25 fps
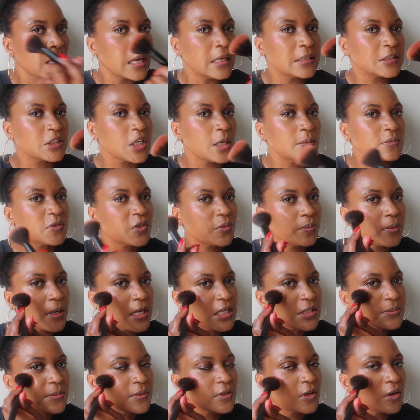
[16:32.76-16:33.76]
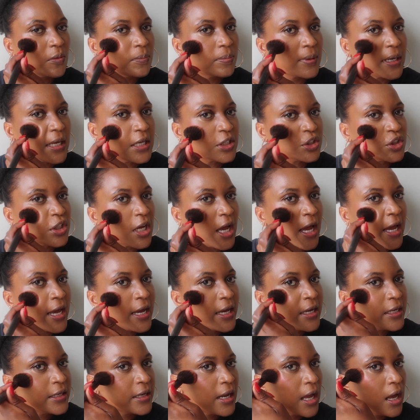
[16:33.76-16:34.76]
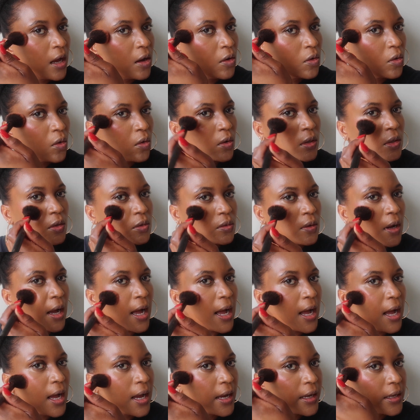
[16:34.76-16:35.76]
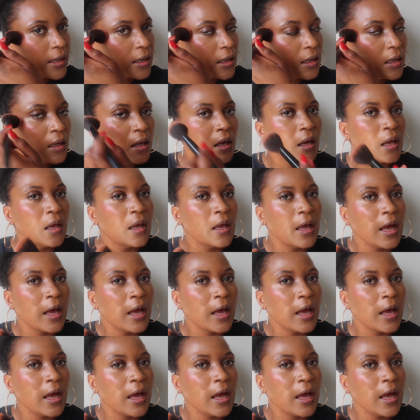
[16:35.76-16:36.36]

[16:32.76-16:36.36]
In terms of placement of blush, I now go a little higher